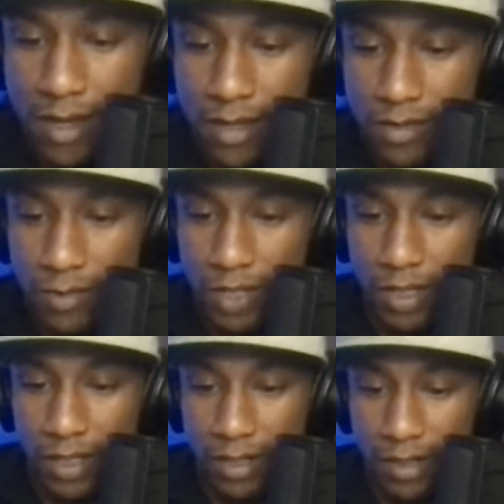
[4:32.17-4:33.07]
So I'm going to
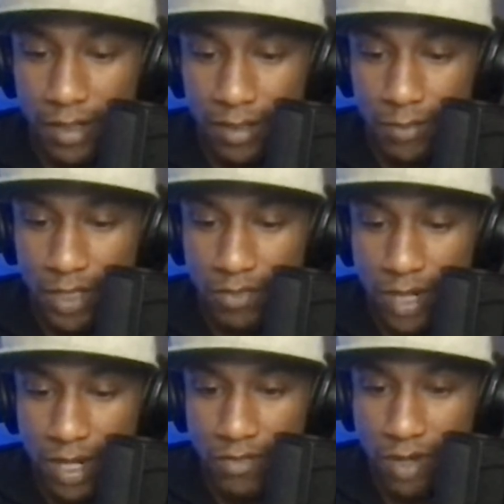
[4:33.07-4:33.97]
clear it. I'm going to
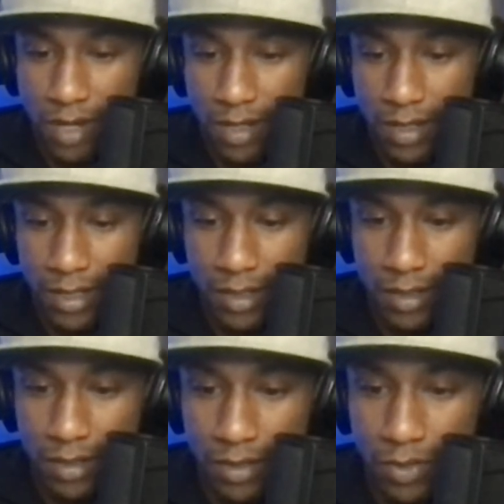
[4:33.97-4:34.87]
try to draw it in
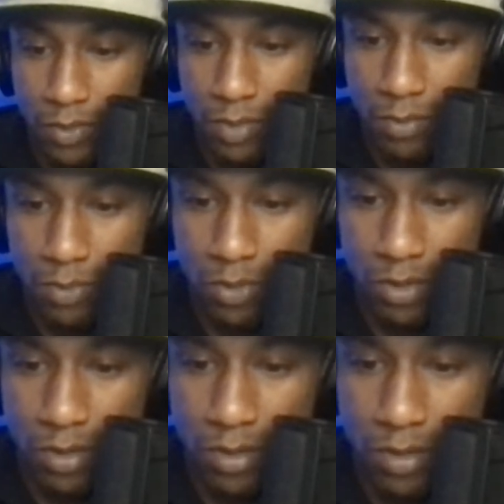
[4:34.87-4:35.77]
a little bit more.